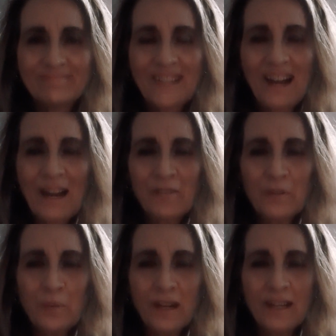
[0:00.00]
Hi
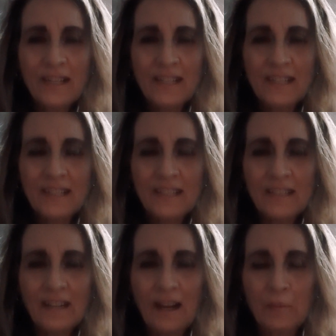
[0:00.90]

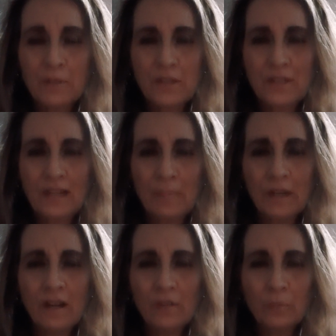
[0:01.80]
everyone, I'm just
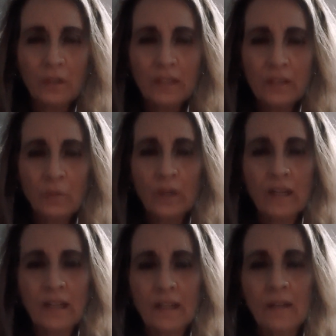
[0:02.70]
coming on really
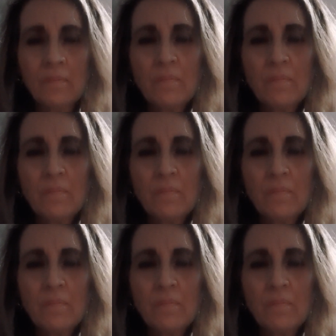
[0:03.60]
quick.